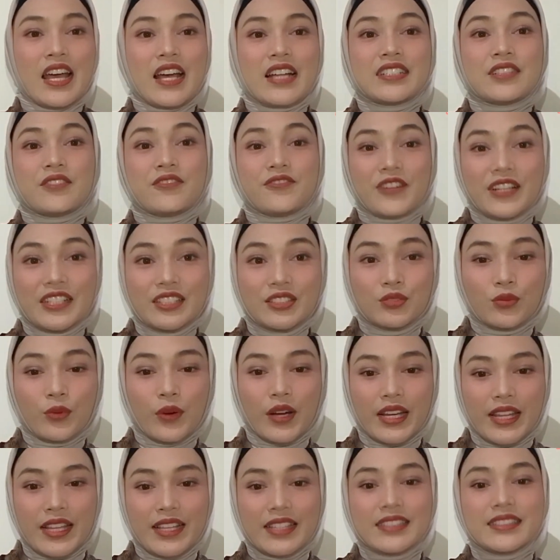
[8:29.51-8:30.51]
The first
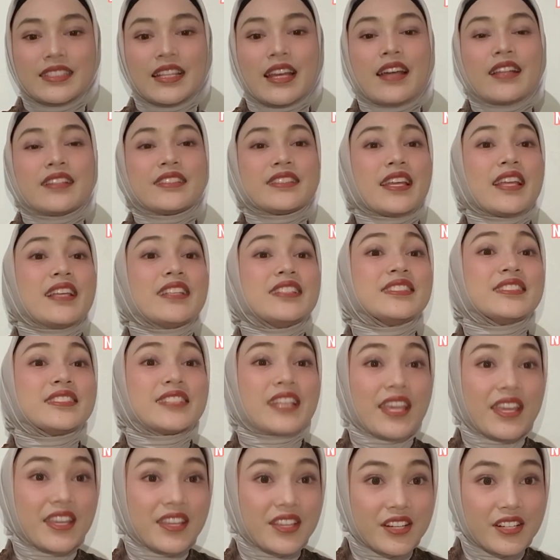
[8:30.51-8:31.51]
one is test
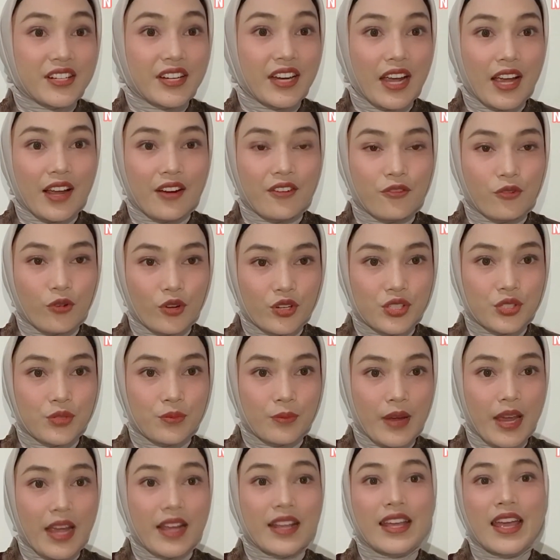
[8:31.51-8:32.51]
taker and
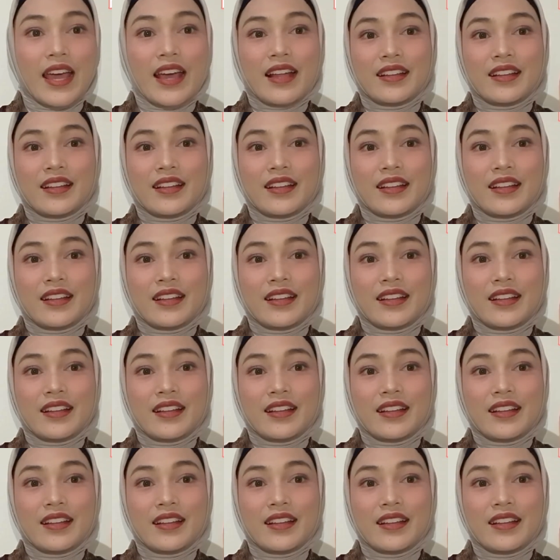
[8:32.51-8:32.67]
washback.